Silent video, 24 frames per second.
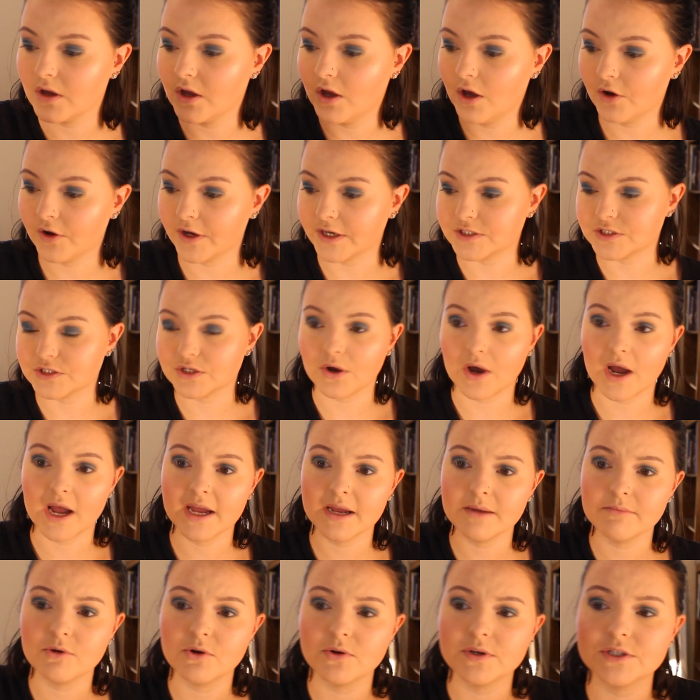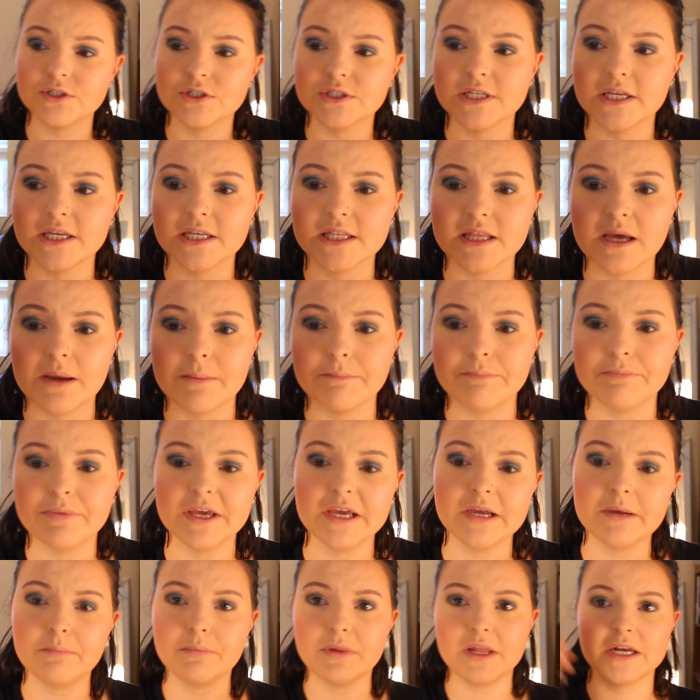Okay, so I'm going to take that
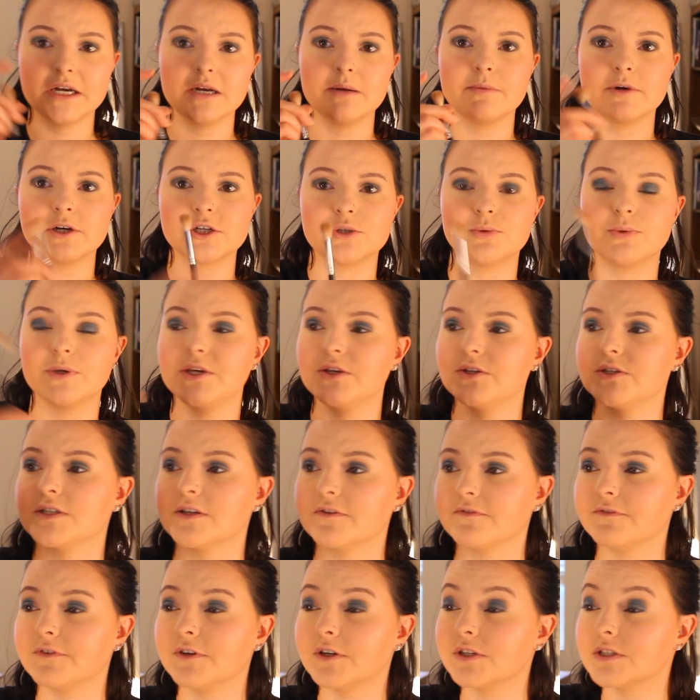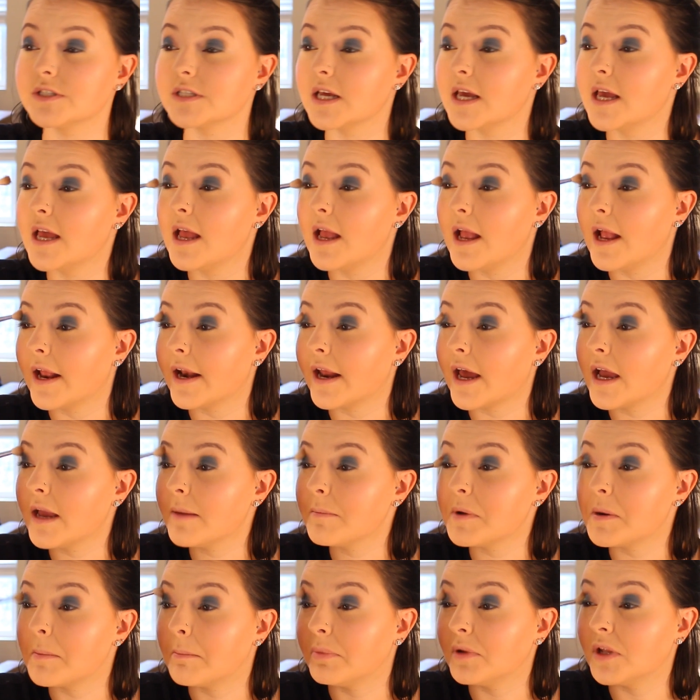big blending brush we used at first, and I'm
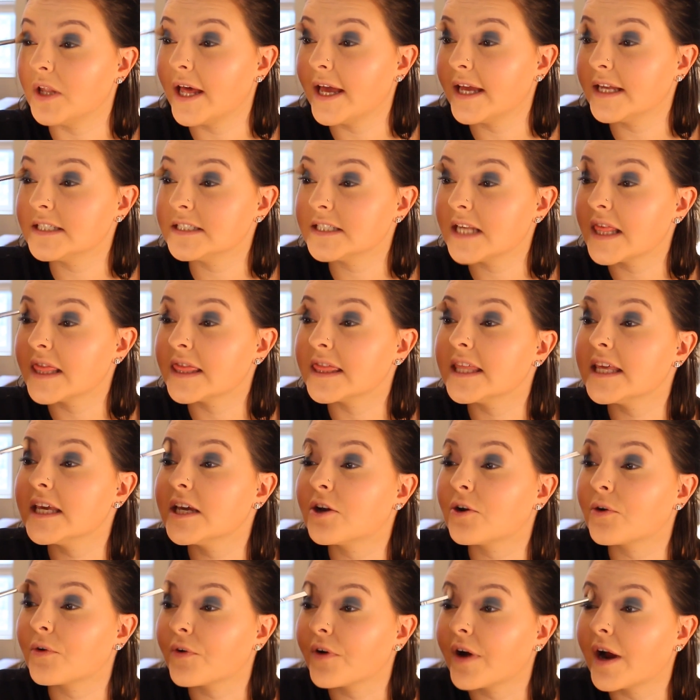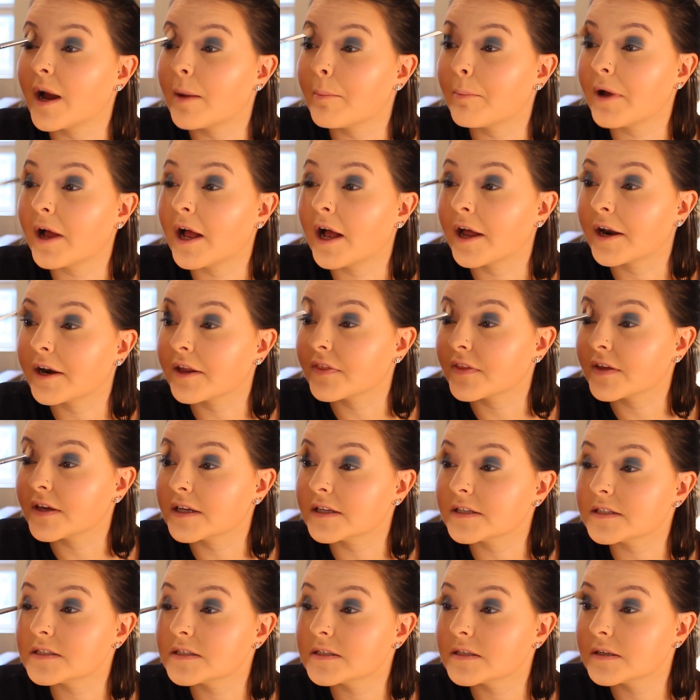going to blend the crap out of
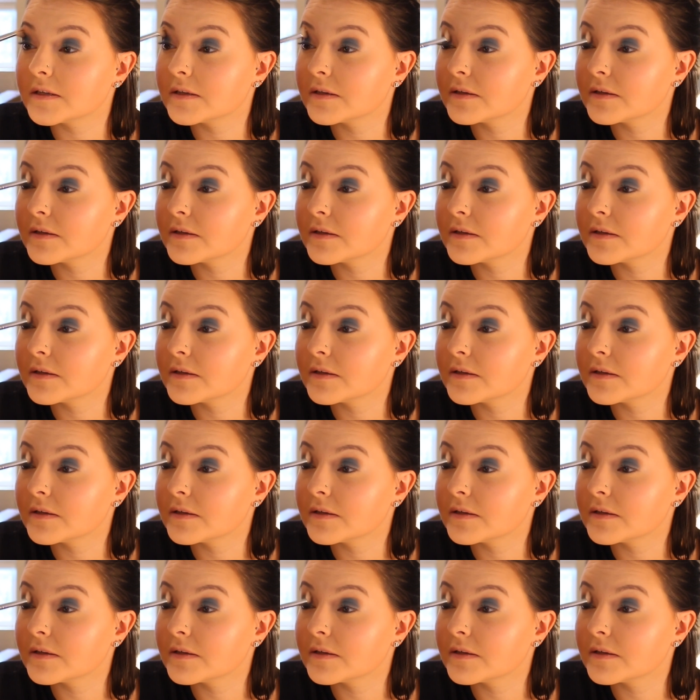this.